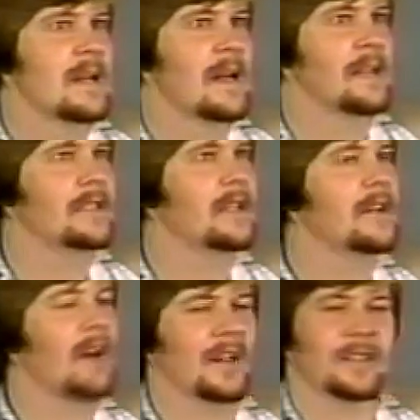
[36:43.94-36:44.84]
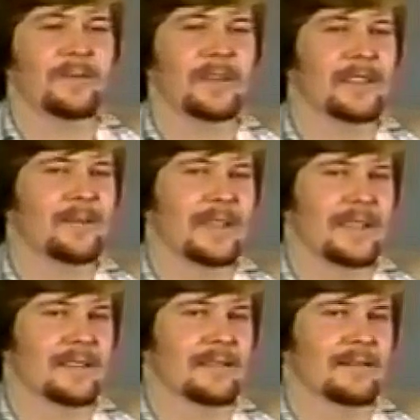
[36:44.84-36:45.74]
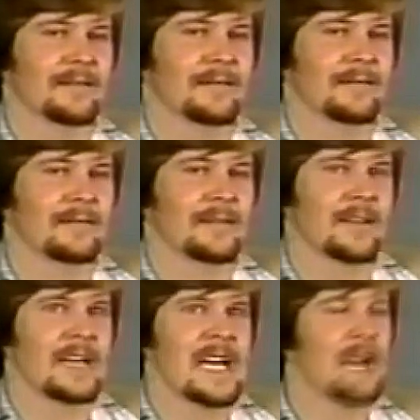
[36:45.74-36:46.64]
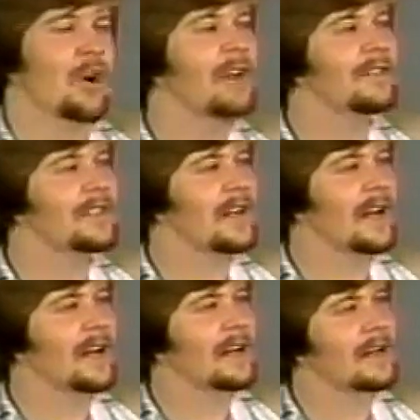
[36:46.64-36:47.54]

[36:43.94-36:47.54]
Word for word: And he said, God, speak to me. And all of a sudden,